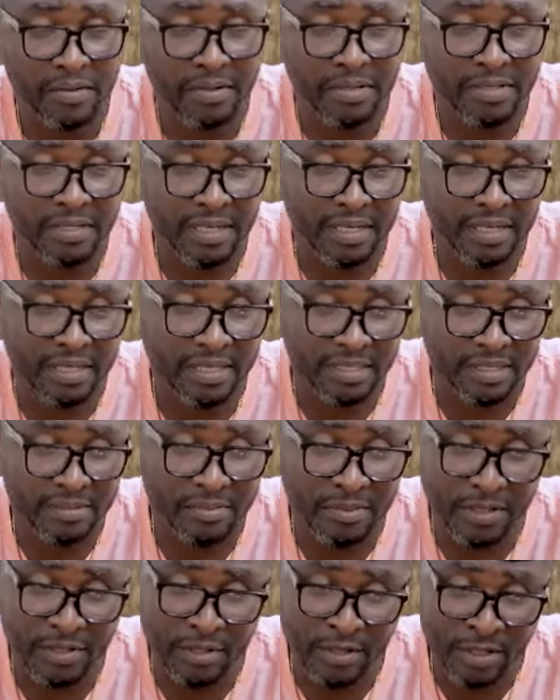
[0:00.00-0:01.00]
Papa Arinze is
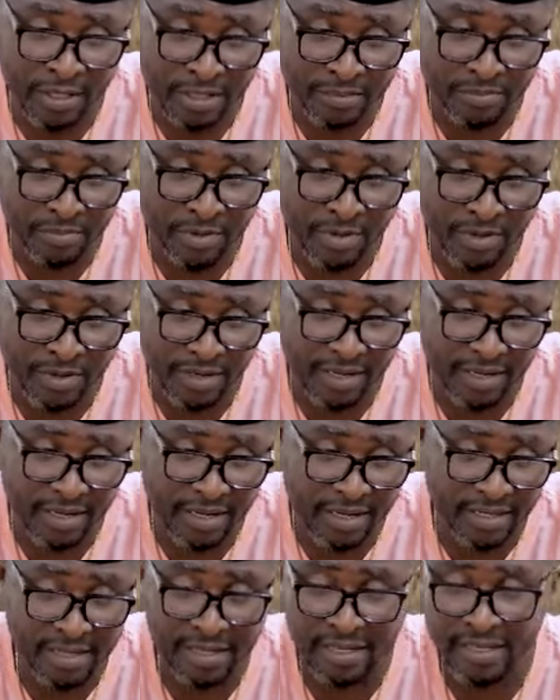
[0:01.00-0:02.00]
my younger brother,
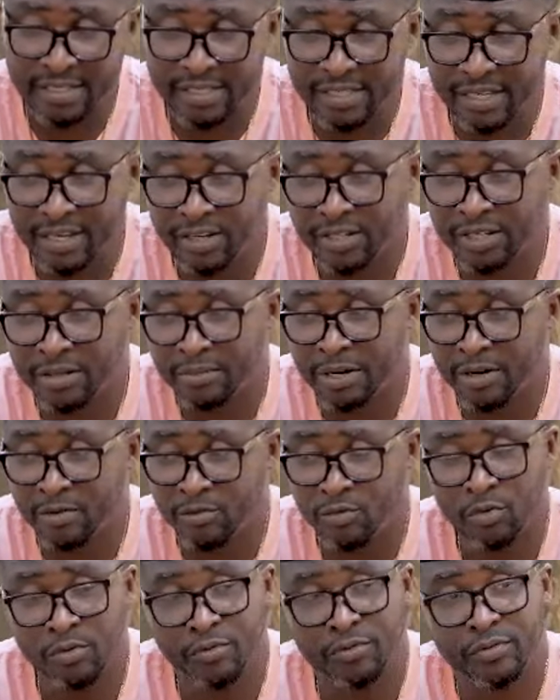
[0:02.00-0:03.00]
and he's still under my
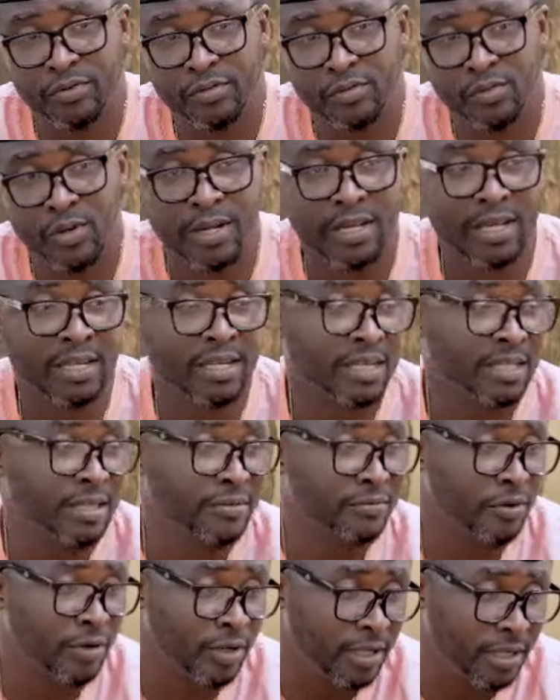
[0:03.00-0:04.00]
roof, so I can
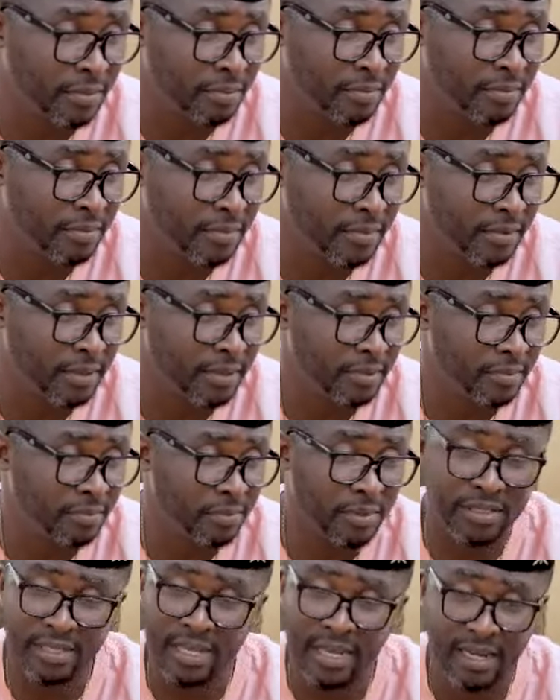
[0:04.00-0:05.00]
cater for him.
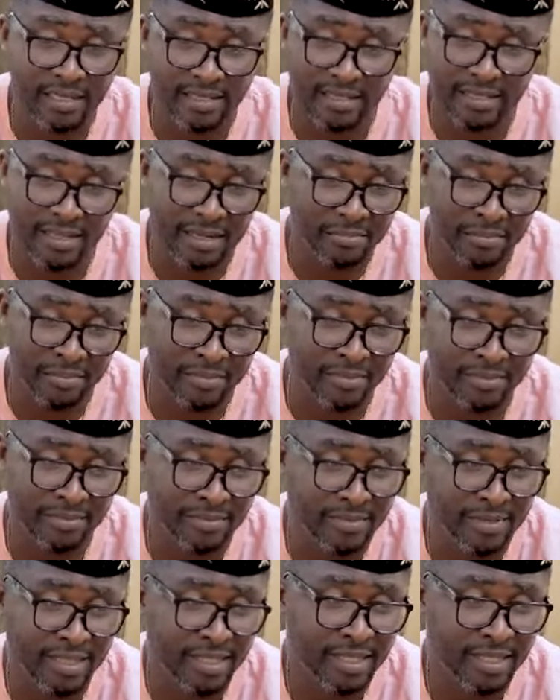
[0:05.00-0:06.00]
Besides, I'm